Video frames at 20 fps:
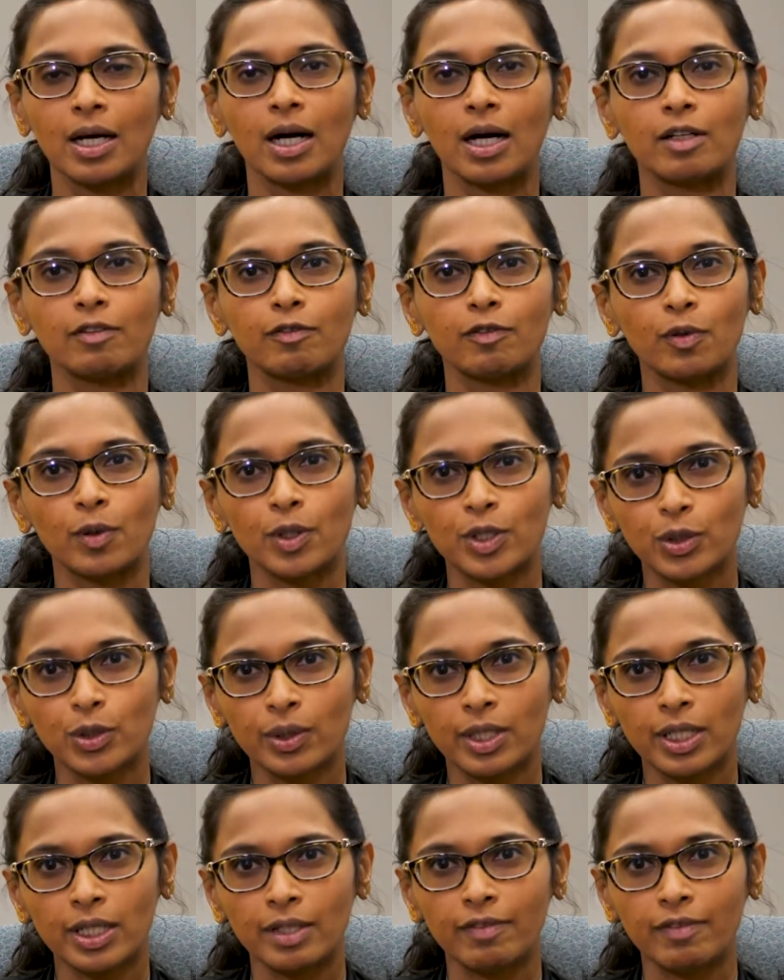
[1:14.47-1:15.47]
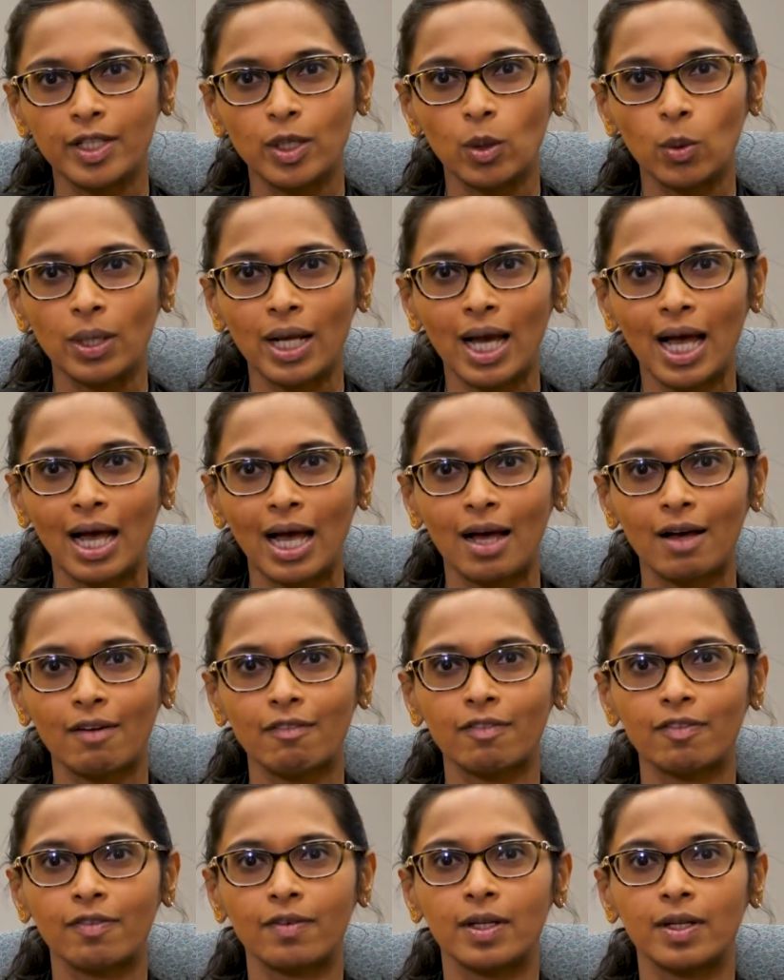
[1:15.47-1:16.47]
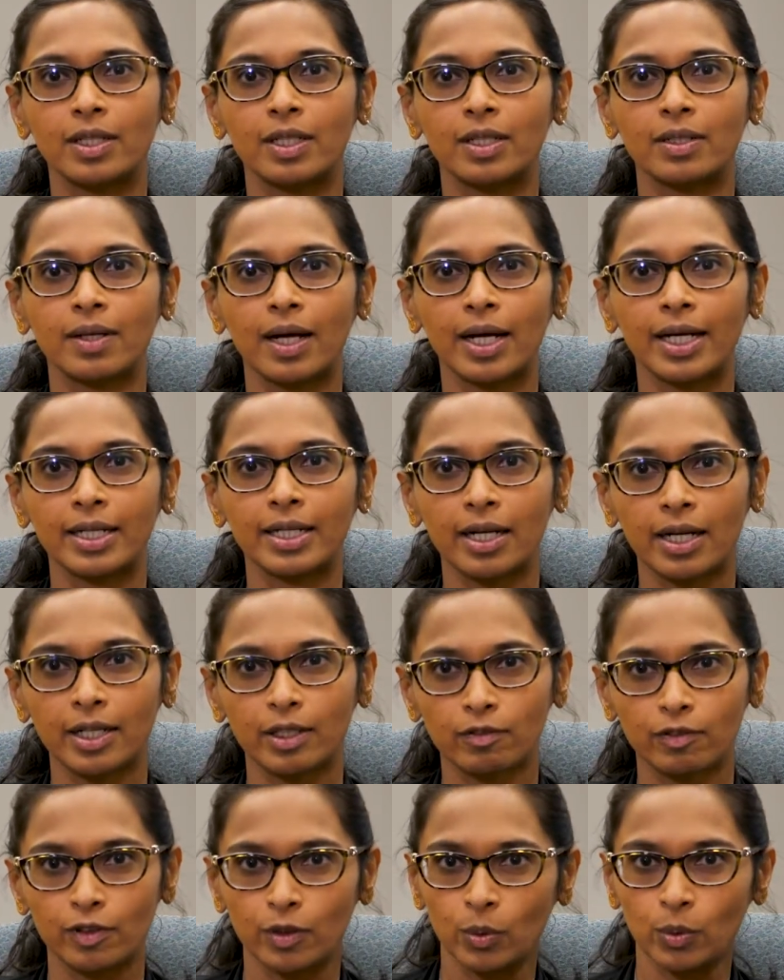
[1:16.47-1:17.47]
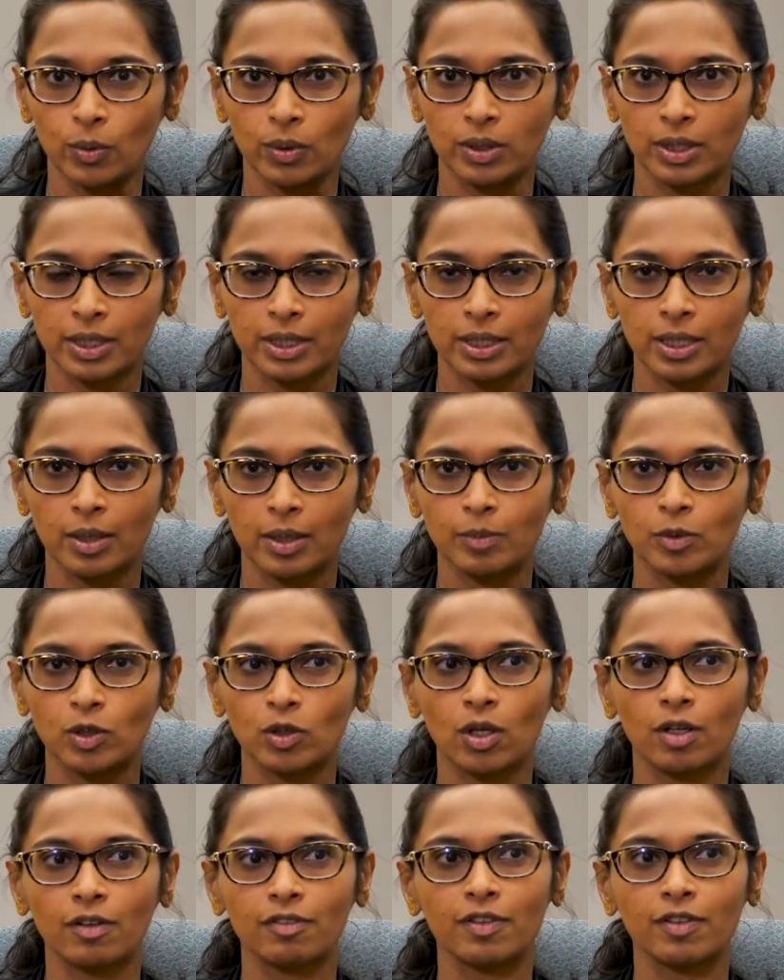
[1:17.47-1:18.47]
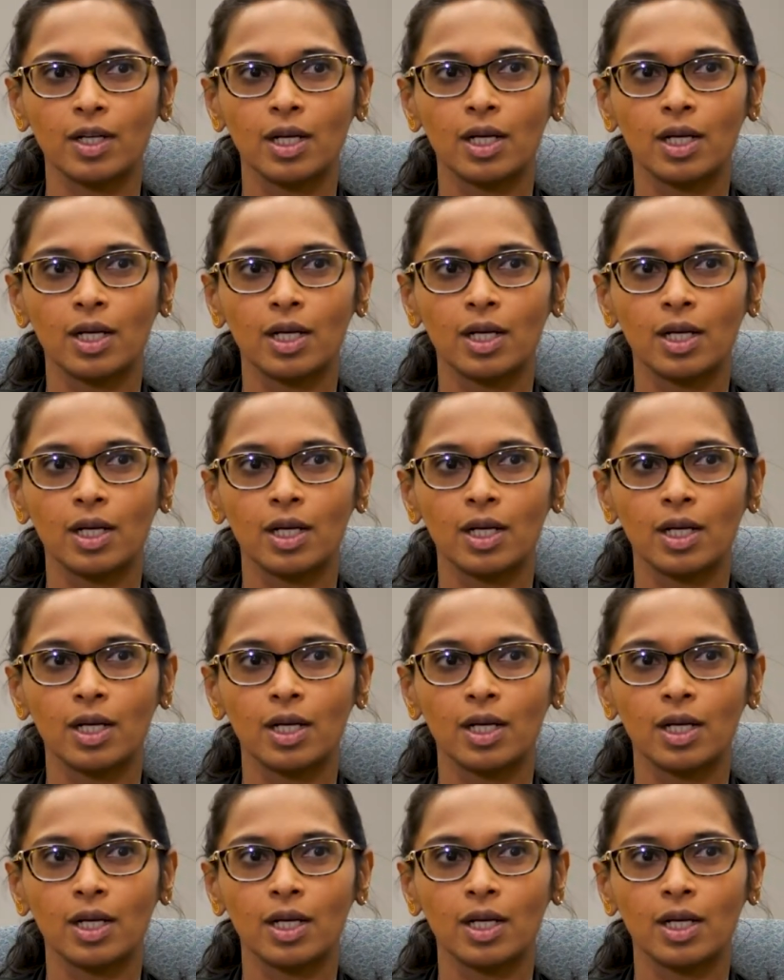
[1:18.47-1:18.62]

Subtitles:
Unfortunately, we don't have the right kind of tools in terms of